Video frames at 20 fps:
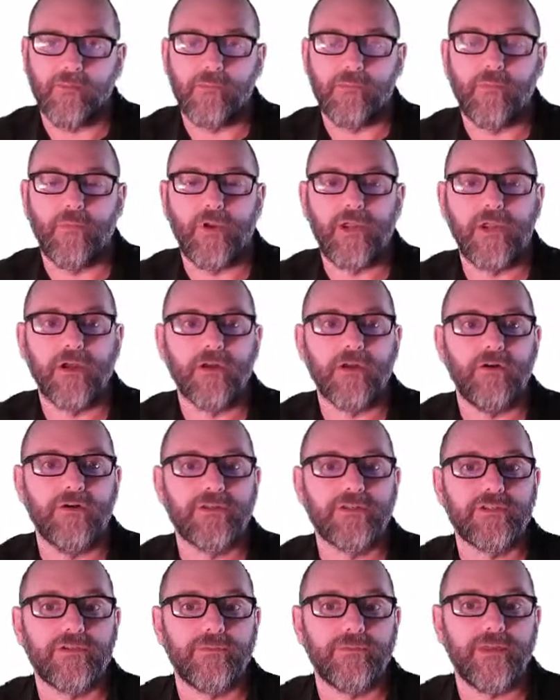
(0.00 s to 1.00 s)
We are
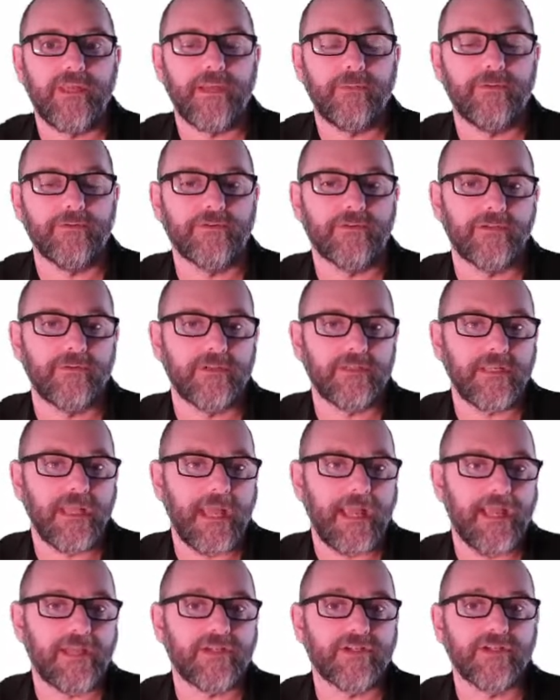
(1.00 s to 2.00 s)
going to be able to
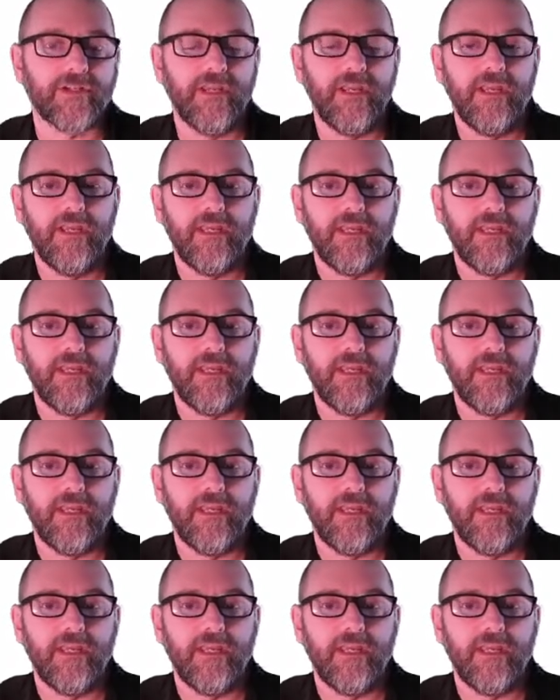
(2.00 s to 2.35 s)
attach